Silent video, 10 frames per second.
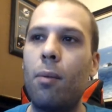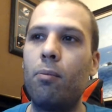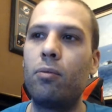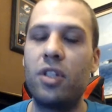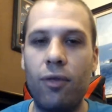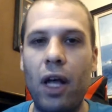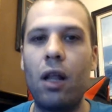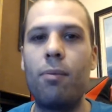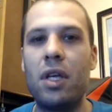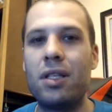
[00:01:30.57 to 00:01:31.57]

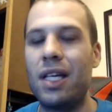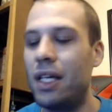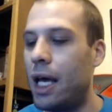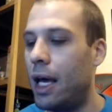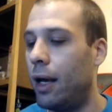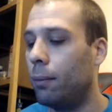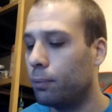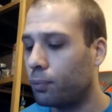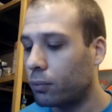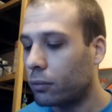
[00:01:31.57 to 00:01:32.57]
development today,
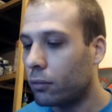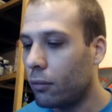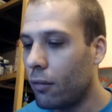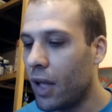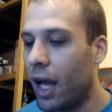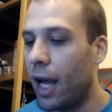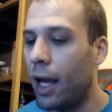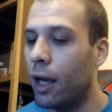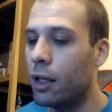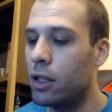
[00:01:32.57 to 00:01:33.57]

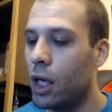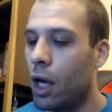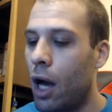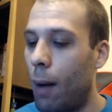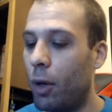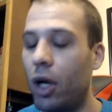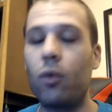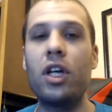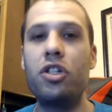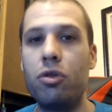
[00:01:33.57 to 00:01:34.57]
and I'm going to
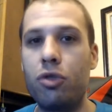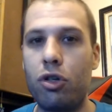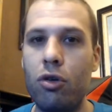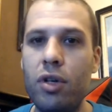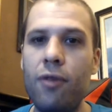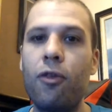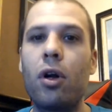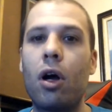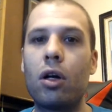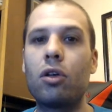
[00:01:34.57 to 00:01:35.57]
read you two
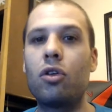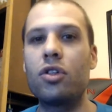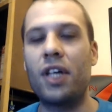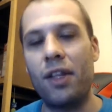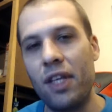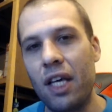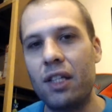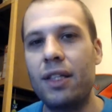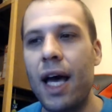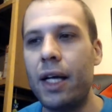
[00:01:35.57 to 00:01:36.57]
different articles on the
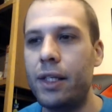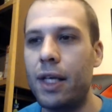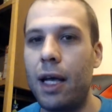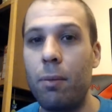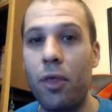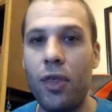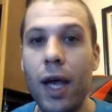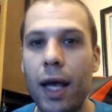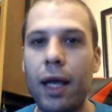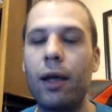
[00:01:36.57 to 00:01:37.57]
exact same
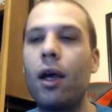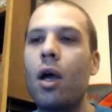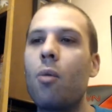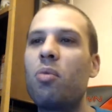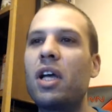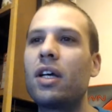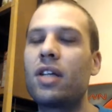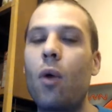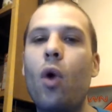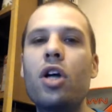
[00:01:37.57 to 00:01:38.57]
thing because
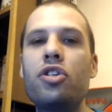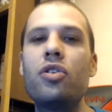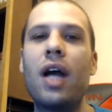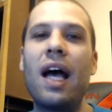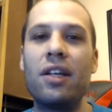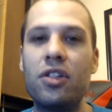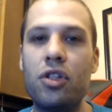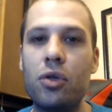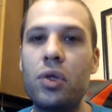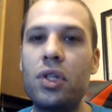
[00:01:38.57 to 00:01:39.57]
I want you guys
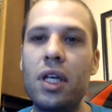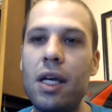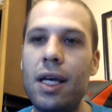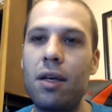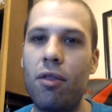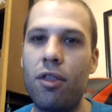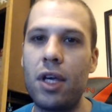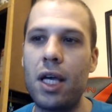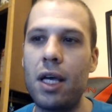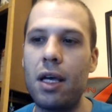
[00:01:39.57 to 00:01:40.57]
to see
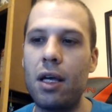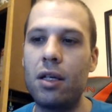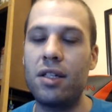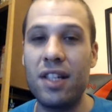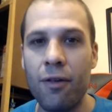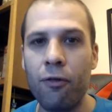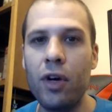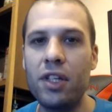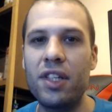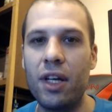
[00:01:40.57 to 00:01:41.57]
the
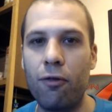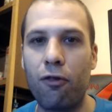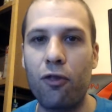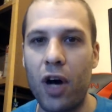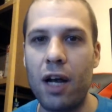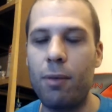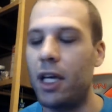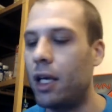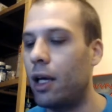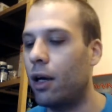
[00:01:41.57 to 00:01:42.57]
difference in
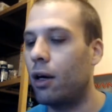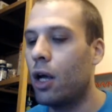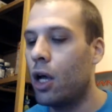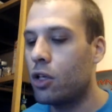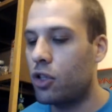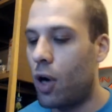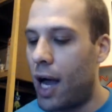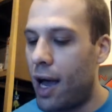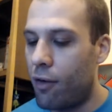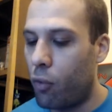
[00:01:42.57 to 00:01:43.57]
framing here. So I
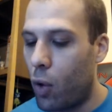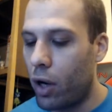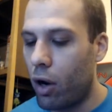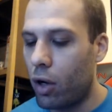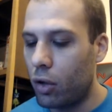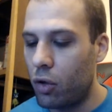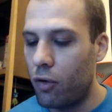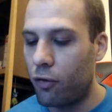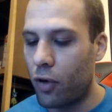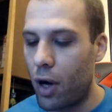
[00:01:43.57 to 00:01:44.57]
have one
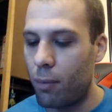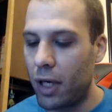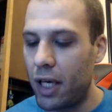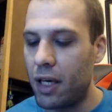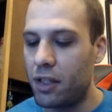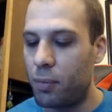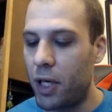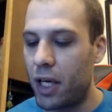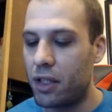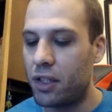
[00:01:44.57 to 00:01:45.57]
article from
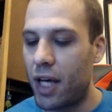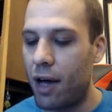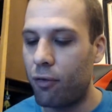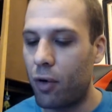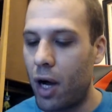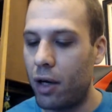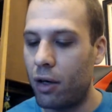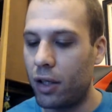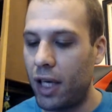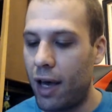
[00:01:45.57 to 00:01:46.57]
ESPN staff
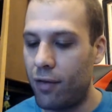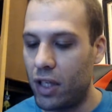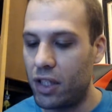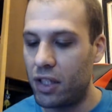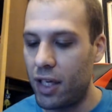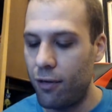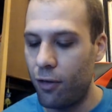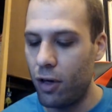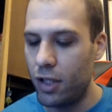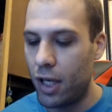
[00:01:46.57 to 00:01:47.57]
writer Kevin
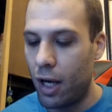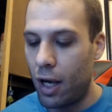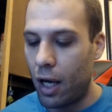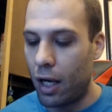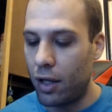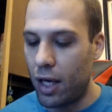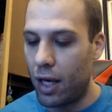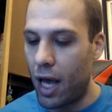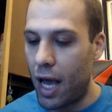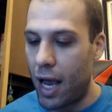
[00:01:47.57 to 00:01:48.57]
Seifert, and
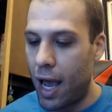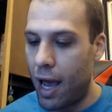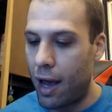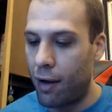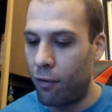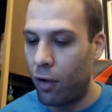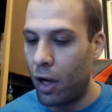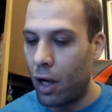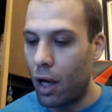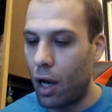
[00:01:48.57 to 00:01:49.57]
then I have
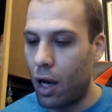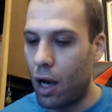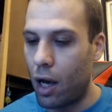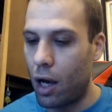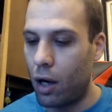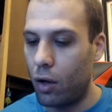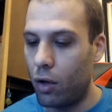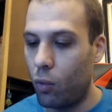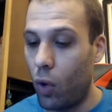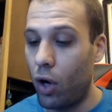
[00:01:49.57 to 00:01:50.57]

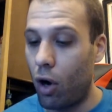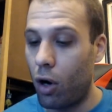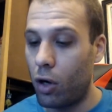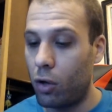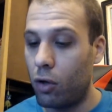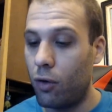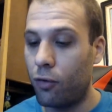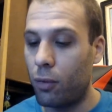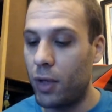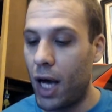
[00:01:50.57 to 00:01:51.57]
one article
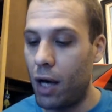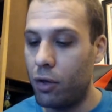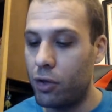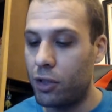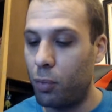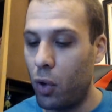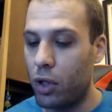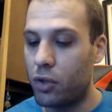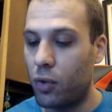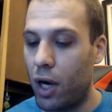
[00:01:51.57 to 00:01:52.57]
from Yahoo
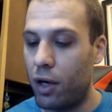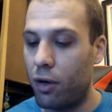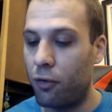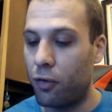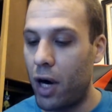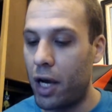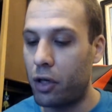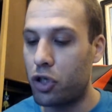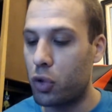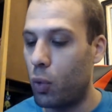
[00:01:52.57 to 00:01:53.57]
Sports writer
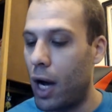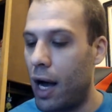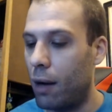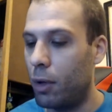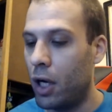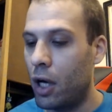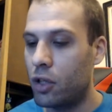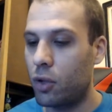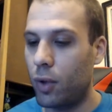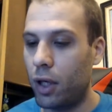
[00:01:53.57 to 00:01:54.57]
Frank Schwab.
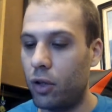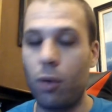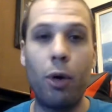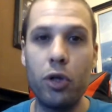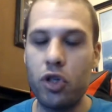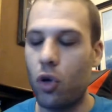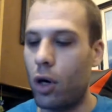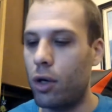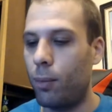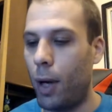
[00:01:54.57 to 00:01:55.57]
So they're both
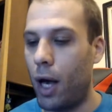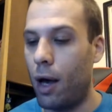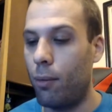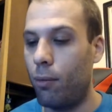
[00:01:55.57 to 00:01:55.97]
short, but